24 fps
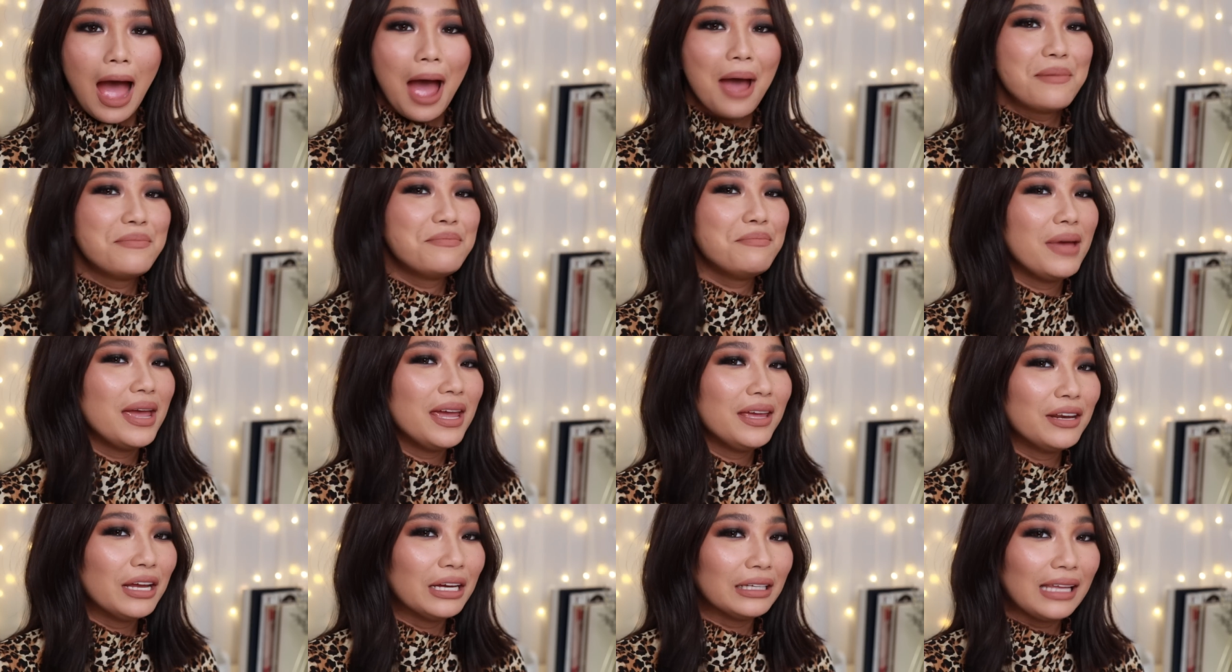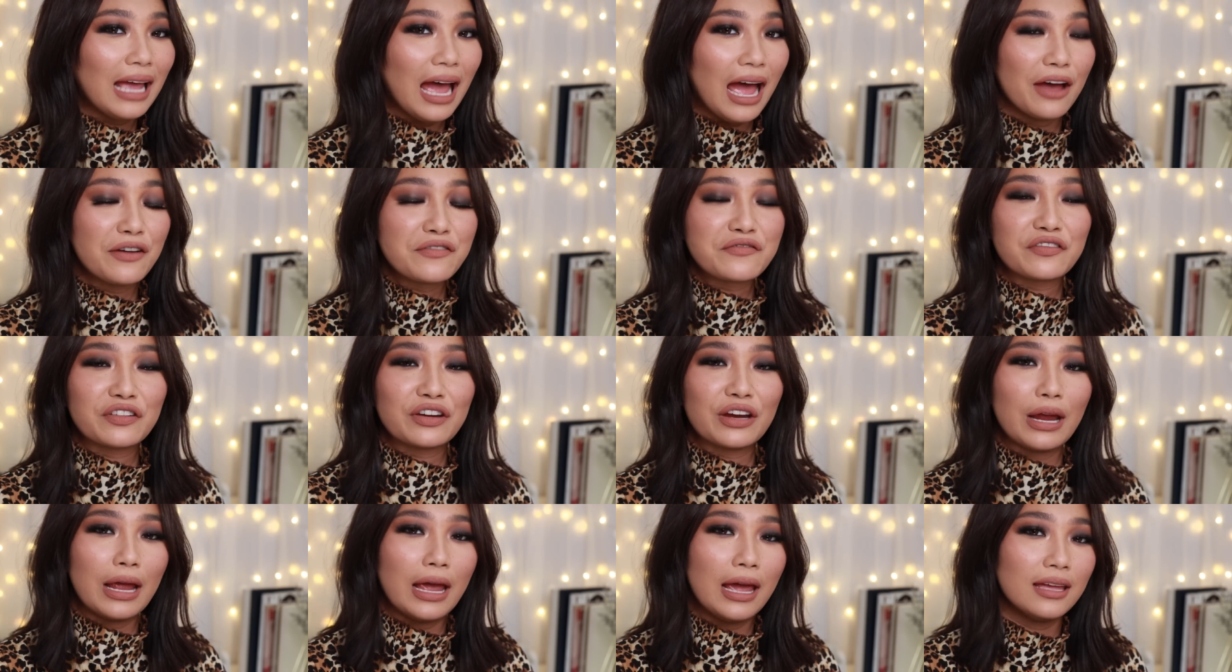I may not
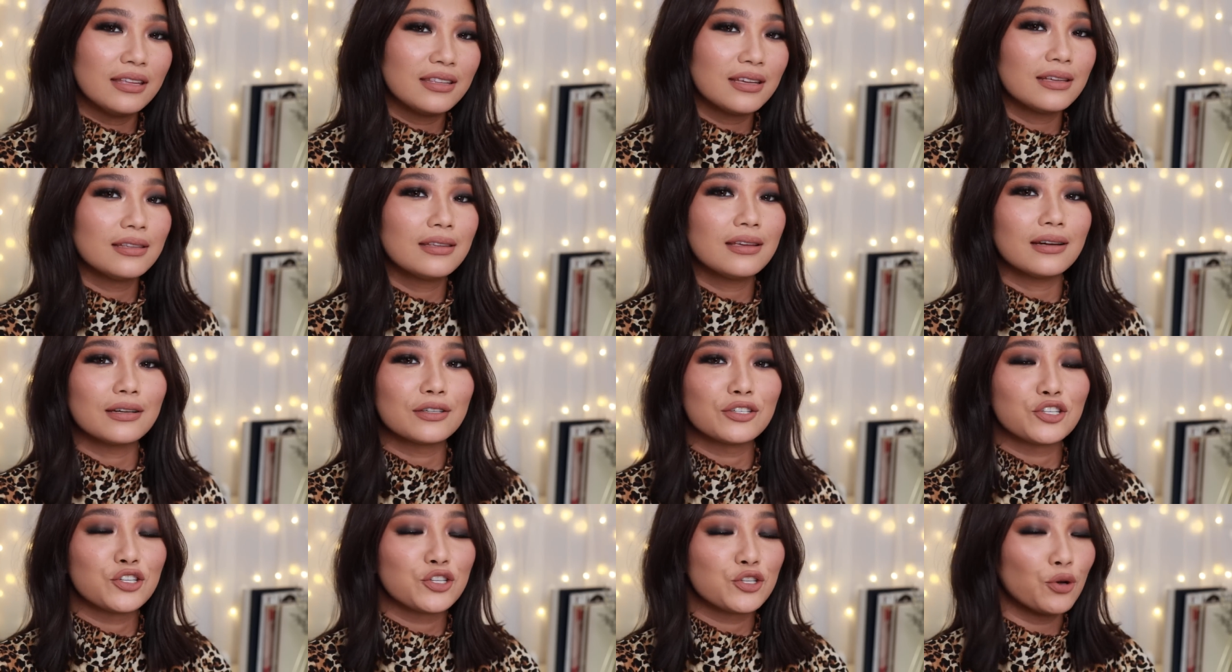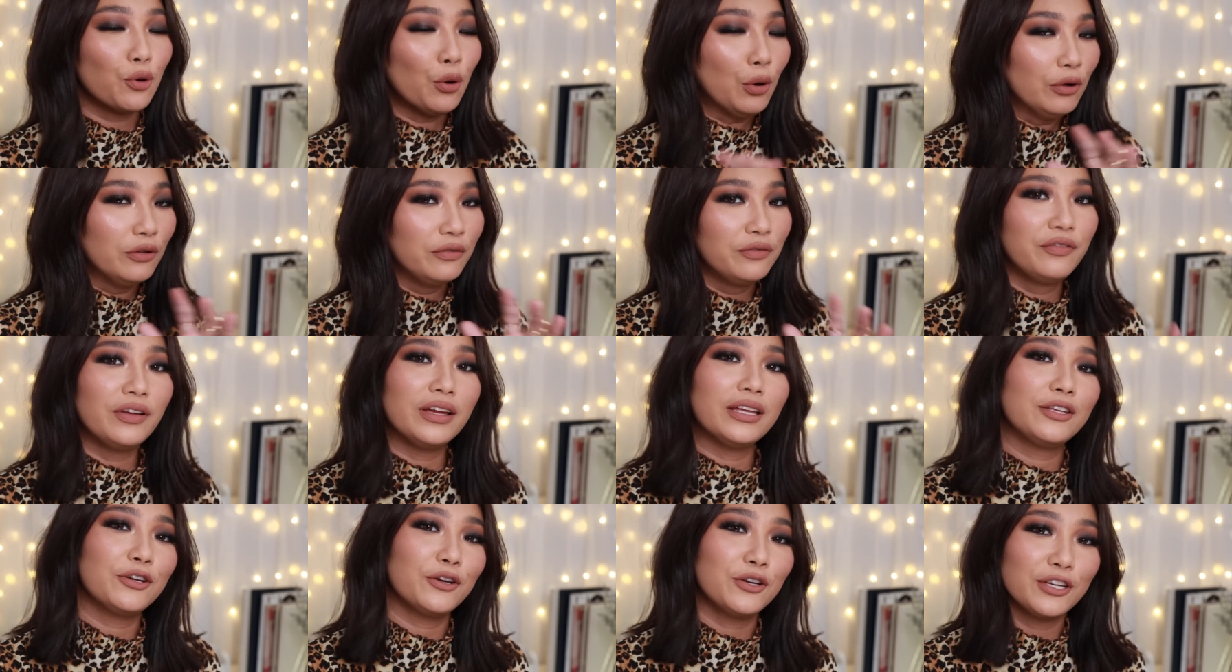have created a sole
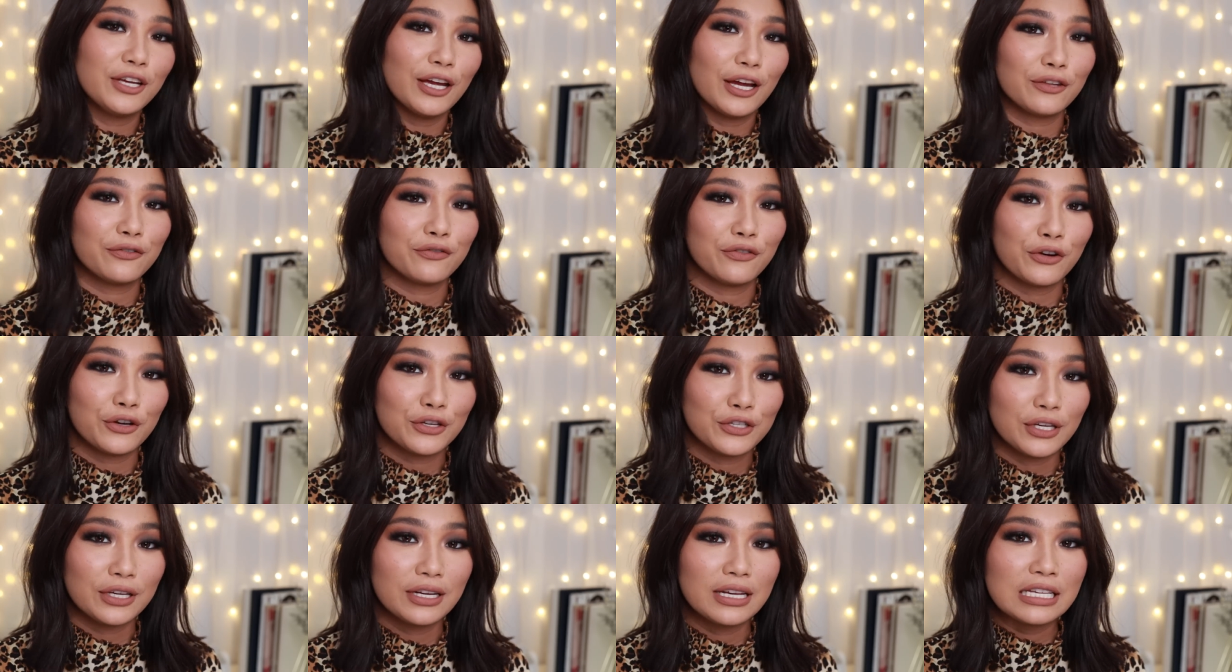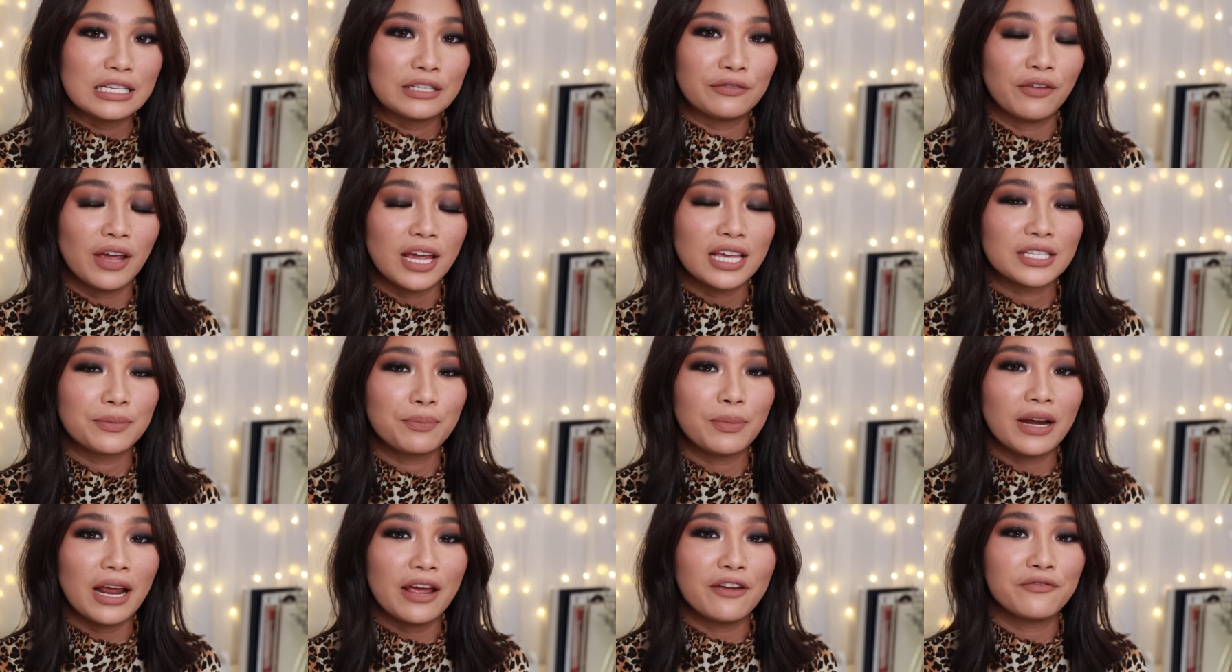video yet for Sunny's
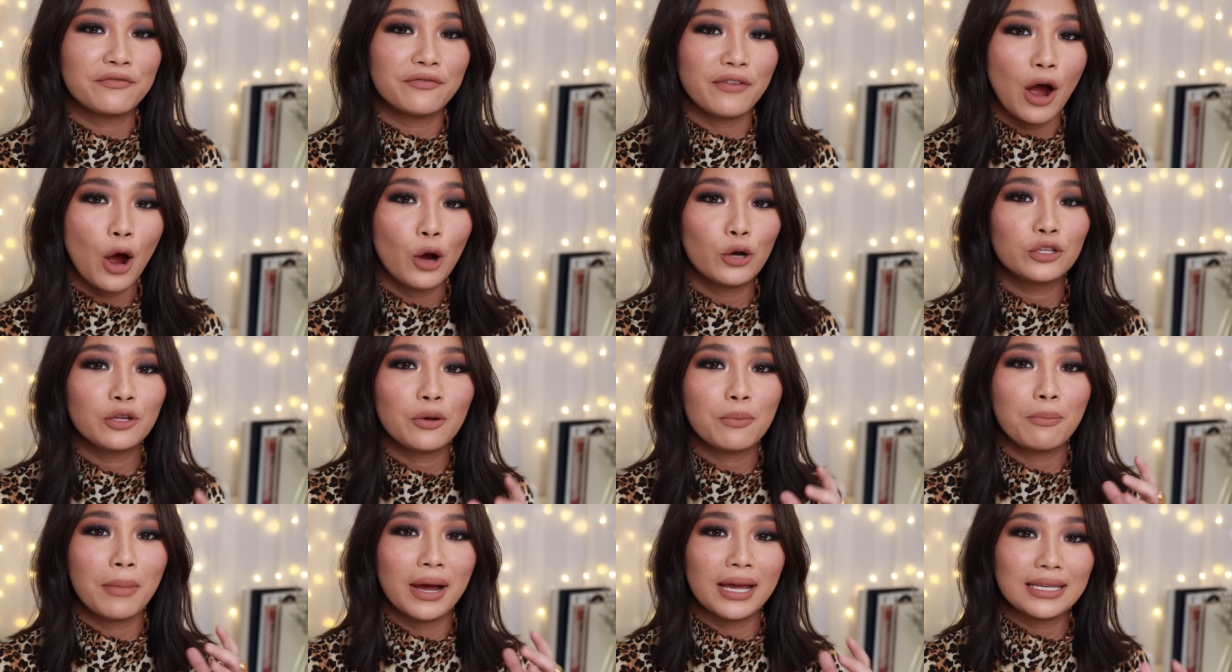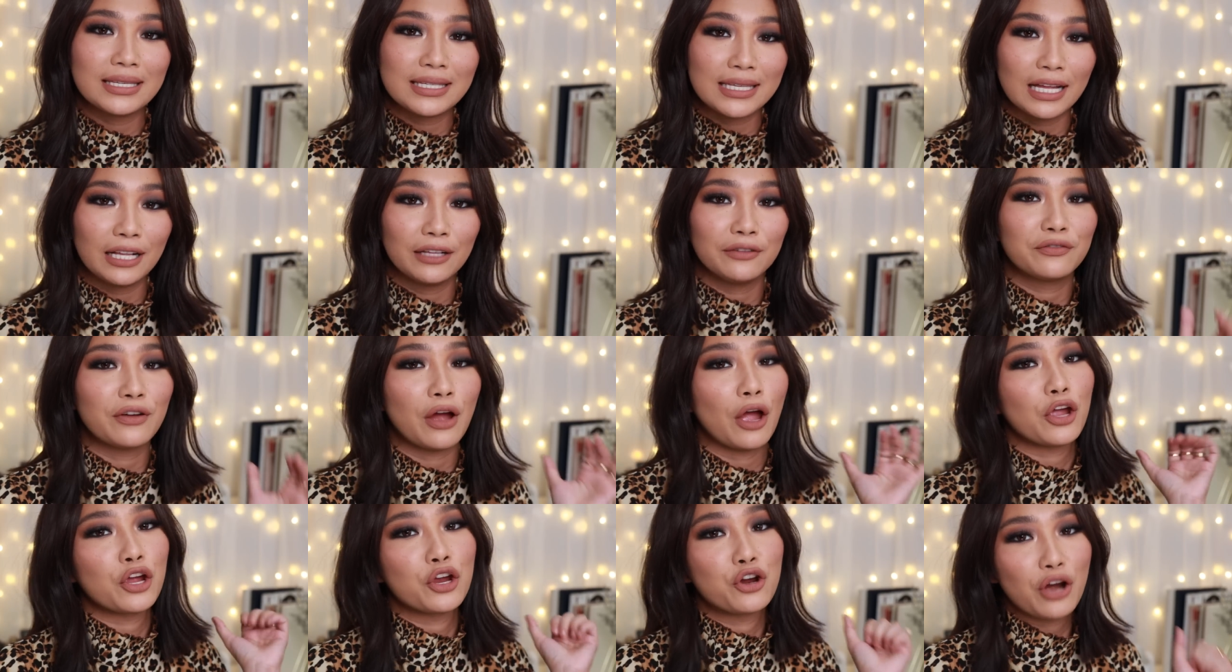face, but I found
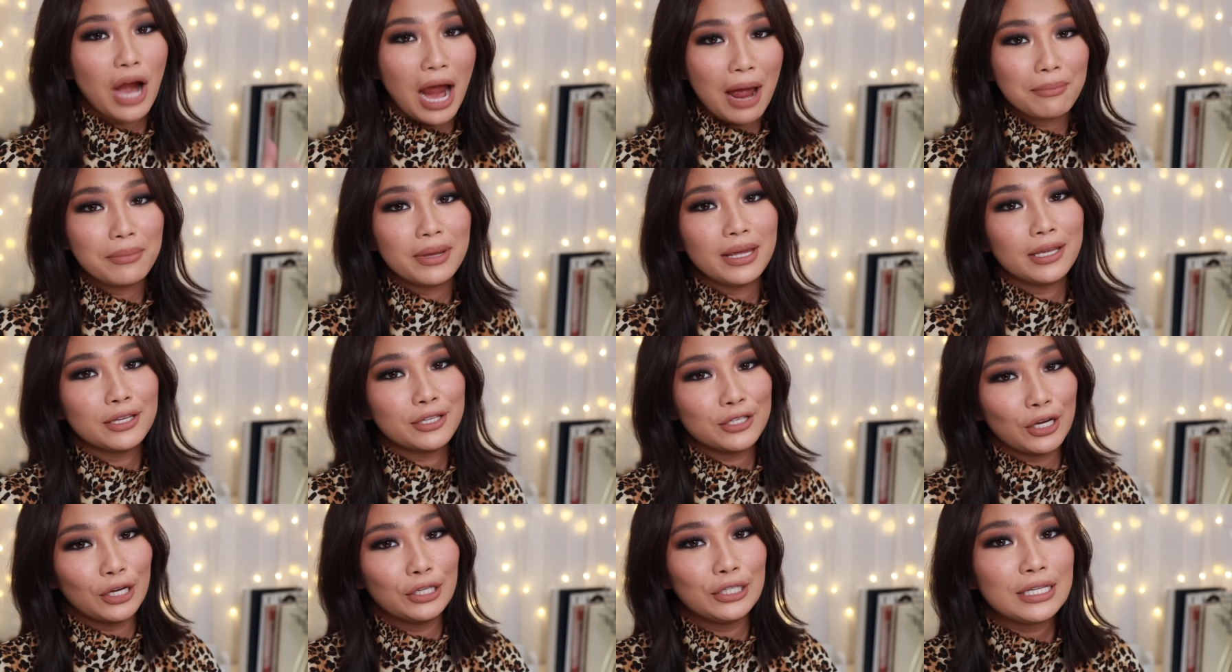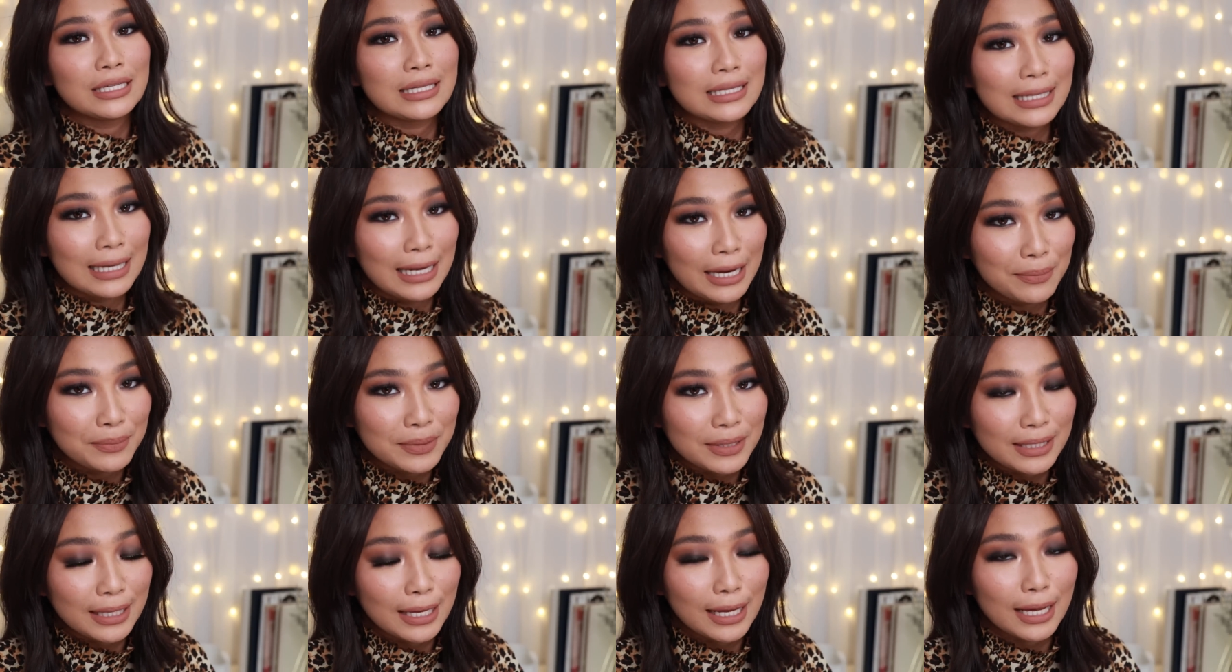myself grabbing Sunny's
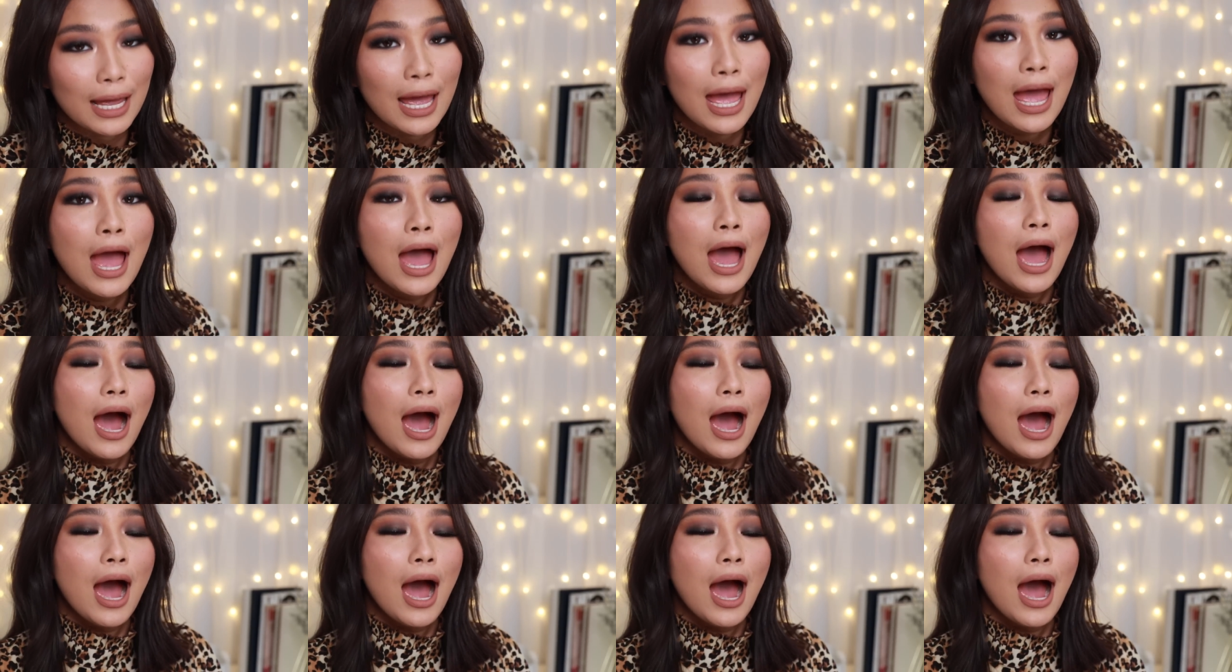lipstick